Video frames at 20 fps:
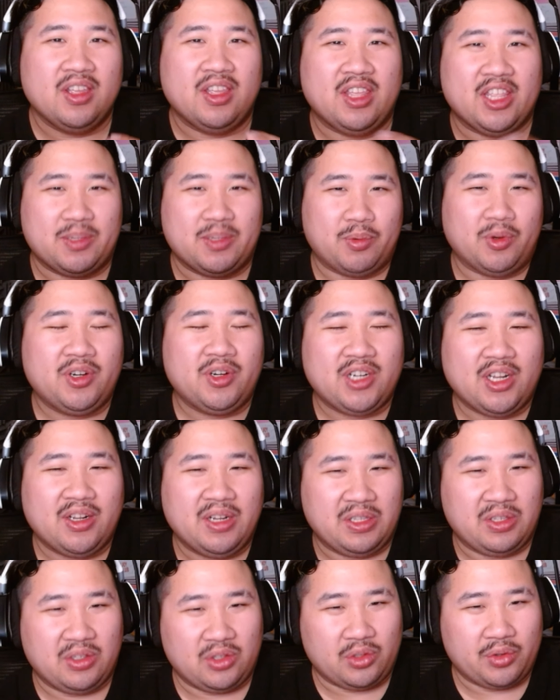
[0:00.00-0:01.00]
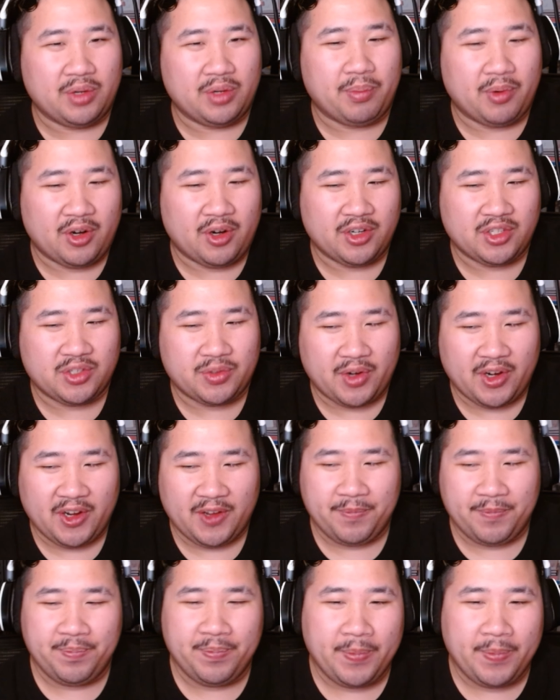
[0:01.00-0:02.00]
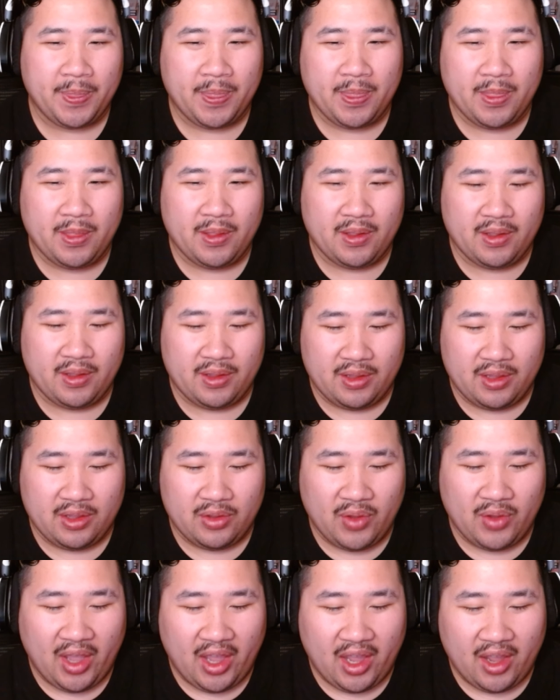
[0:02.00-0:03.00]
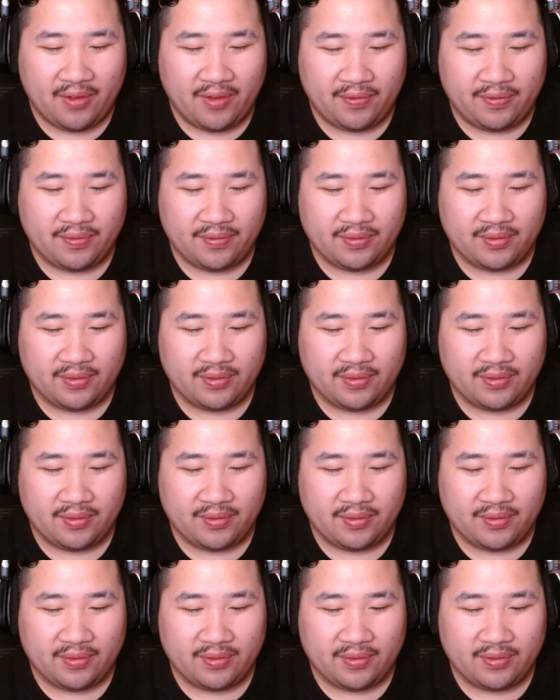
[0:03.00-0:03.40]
It's broken down into three parts, right? You have